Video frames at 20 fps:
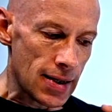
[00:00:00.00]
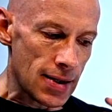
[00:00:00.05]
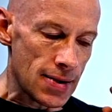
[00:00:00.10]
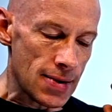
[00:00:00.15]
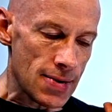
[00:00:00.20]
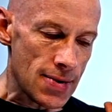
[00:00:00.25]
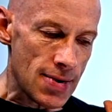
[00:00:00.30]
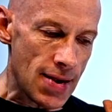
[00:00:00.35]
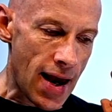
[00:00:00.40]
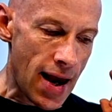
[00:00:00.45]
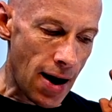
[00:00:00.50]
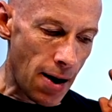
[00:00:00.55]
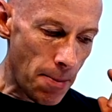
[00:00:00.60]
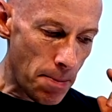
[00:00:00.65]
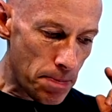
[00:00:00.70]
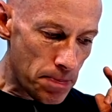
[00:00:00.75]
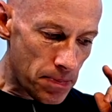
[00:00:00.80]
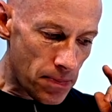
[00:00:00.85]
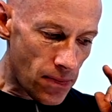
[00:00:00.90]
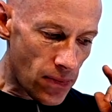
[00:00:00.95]
Now,
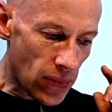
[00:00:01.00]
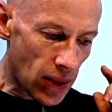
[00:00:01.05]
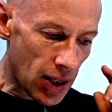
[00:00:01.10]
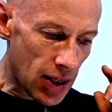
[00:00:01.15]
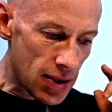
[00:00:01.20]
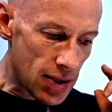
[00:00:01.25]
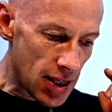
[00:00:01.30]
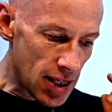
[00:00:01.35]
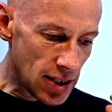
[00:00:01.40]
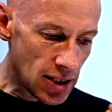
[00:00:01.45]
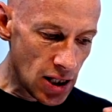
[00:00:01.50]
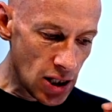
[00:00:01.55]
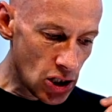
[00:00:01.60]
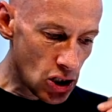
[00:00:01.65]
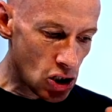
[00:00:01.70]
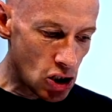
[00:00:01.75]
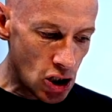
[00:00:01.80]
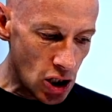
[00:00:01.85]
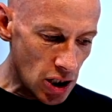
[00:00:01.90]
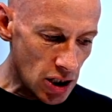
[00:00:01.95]
this is
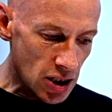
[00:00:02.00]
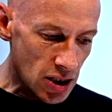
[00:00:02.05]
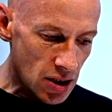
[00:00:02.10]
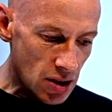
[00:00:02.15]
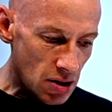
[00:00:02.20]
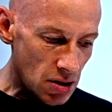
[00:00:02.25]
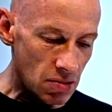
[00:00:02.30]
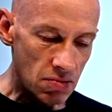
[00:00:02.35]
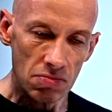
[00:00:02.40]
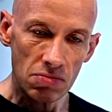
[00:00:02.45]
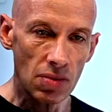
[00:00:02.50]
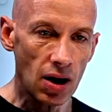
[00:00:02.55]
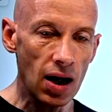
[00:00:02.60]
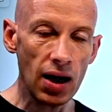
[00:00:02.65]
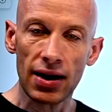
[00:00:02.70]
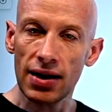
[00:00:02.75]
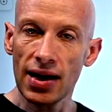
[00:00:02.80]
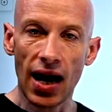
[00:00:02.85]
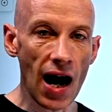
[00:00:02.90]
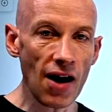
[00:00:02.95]
just
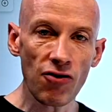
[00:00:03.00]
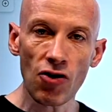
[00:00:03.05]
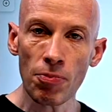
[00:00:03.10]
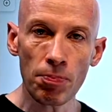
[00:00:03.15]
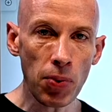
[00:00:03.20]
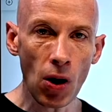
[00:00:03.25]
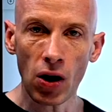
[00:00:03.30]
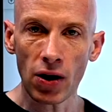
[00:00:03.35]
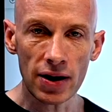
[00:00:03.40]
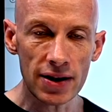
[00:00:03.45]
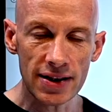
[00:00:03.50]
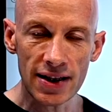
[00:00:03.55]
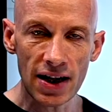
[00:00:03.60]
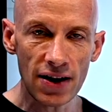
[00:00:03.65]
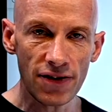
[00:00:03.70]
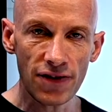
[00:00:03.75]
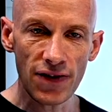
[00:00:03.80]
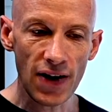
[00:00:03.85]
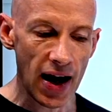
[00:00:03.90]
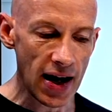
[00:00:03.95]
another policy
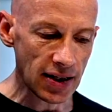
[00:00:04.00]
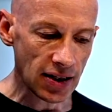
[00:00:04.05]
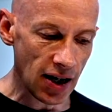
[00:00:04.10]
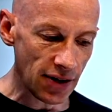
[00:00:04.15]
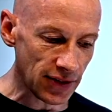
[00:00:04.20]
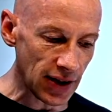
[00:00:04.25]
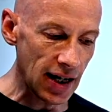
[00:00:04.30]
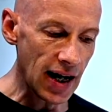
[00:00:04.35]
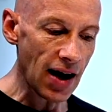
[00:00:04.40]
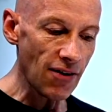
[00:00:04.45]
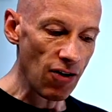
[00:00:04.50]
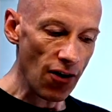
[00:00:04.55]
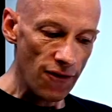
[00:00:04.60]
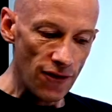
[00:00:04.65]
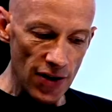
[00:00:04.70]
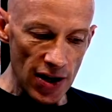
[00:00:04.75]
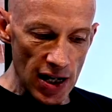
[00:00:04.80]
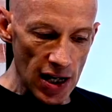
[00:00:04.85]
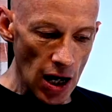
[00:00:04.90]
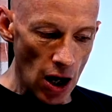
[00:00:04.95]
effect. I've done other
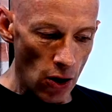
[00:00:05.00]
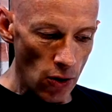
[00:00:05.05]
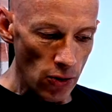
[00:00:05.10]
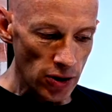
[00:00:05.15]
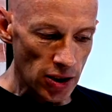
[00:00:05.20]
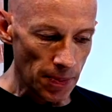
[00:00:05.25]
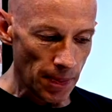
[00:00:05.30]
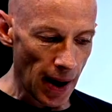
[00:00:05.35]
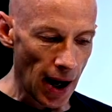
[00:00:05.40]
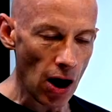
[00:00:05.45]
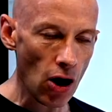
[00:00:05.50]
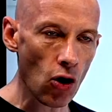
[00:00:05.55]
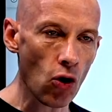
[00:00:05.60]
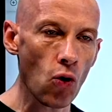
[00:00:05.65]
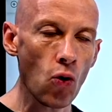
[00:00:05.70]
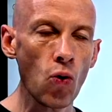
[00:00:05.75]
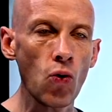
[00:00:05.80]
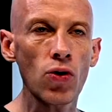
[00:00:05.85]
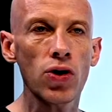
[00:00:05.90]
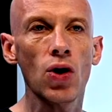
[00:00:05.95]
videos about
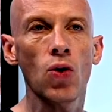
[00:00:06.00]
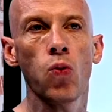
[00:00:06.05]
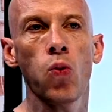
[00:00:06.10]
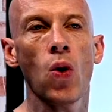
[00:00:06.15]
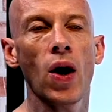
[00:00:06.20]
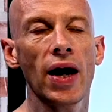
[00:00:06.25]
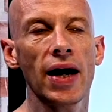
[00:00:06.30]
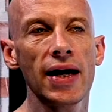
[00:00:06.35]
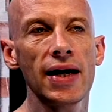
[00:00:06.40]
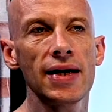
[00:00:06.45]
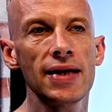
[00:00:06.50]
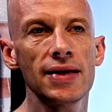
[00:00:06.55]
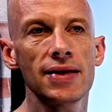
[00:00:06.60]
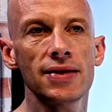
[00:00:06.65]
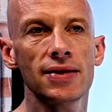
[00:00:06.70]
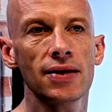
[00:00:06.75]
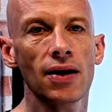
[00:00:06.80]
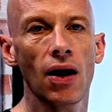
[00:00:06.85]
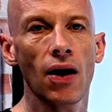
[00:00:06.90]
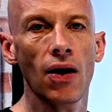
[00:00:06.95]
all the
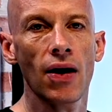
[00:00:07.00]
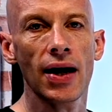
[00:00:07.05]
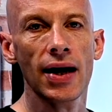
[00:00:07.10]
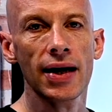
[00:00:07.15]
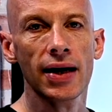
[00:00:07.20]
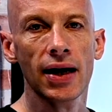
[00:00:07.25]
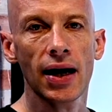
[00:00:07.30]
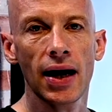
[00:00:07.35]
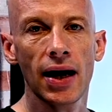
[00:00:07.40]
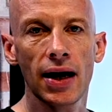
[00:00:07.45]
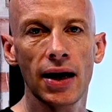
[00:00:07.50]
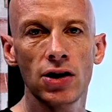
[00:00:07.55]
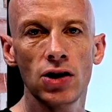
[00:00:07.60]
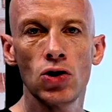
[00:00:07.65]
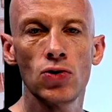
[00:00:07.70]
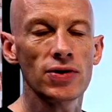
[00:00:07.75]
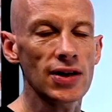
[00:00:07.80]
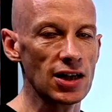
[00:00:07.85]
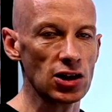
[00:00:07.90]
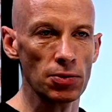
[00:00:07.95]
ways I can
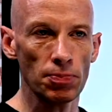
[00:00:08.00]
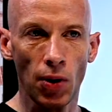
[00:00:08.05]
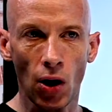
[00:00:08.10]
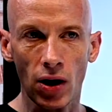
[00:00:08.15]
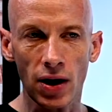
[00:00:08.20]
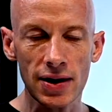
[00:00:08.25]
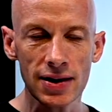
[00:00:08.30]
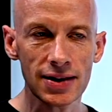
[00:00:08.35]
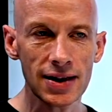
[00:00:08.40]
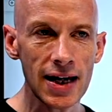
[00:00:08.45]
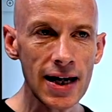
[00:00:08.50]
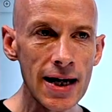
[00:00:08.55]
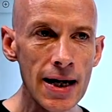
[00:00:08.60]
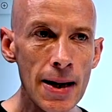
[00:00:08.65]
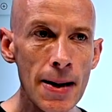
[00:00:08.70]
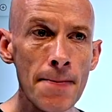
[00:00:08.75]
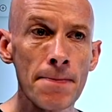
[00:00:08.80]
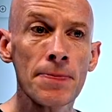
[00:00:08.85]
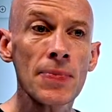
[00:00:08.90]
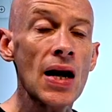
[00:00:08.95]
use Azure Policy.
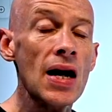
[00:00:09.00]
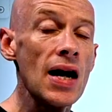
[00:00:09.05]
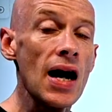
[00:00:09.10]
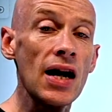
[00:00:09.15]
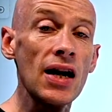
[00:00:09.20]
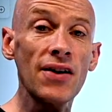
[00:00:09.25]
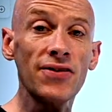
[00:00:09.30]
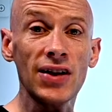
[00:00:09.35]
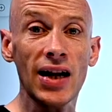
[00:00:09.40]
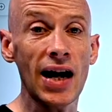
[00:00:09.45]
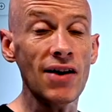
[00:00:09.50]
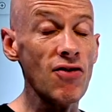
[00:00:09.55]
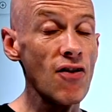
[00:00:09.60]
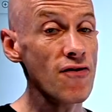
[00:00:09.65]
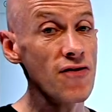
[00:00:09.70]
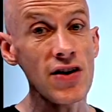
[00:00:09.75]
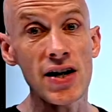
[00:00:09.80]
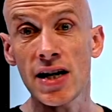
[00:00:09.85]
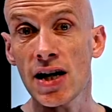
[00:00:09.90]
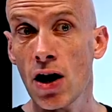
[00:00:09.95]
And I've done other
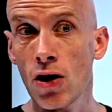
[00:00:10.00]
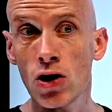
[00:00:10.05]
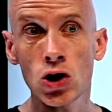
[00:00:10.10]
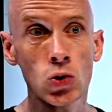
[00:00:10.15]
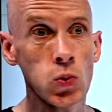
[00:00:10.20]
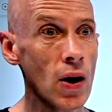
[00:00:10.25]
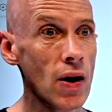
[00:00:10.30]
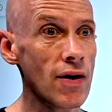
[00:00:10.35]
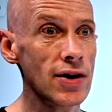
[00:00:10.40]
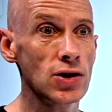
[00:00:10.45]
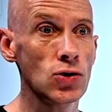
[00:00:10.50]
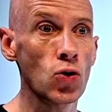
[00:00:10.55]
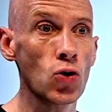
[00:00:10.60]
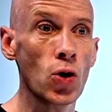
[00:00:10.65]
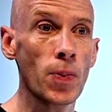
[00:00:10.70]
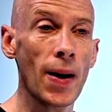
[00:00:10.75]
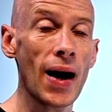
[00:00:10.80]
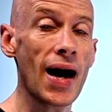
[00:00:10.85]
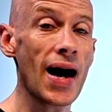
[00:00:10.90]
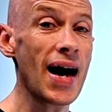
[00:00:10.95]
videos where I talk
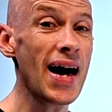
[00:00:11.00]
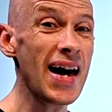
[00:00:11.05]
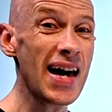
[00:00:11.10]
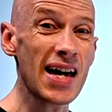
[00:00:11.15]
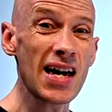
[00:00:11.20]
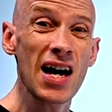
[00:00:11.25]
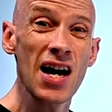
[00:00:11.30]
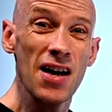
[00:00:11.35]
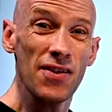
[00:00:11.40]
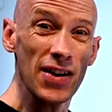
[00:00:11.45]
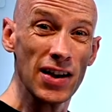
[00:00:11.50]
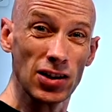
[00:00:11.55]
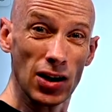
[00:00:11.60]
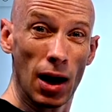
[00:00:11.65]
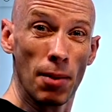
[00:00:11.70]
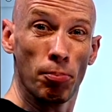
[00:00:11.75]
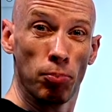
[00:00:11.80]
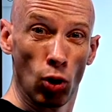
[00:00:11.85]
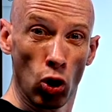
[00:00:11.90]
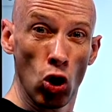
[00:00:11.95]
about, hey, things
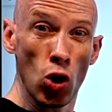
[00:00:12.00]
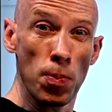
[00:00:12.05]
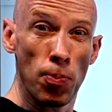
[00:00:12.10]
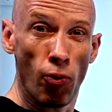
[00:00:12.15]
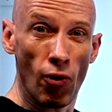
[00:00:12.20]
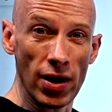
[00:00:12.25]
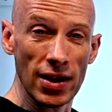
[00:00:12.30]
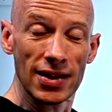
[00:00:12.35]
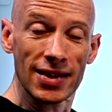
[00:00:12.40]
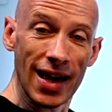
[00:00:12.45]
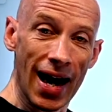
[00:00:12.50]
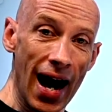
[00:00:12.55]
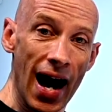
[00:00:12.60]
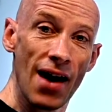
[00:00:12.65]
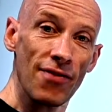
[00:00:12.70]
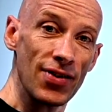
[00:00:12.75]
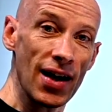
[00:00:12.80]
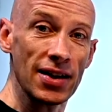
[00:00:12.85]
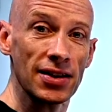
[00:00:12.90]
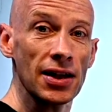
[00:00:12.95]
like blueprints that have
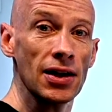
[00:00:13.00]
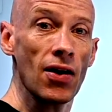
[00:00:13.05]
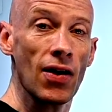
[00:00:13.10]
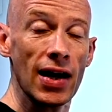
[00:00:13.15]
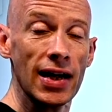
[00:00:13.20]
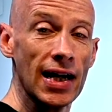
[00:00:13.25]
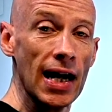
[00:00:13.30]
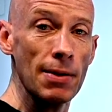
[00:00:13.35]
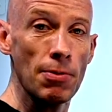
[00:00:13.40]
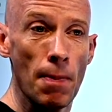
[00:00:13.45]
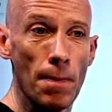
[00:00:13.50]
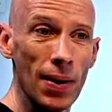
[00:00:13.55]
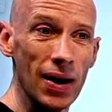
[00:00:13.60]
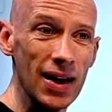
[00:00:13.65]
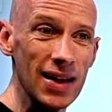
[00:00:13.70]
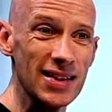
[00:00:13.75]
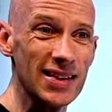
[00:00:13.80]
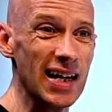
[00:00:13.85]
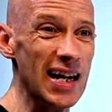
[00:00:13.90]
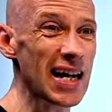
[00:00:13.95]
that deny
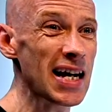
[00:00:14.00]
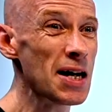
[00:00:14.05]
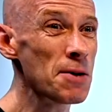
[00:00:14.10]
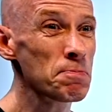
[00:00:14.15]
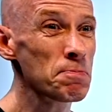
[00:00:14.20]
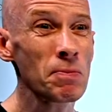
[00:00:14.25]
capability.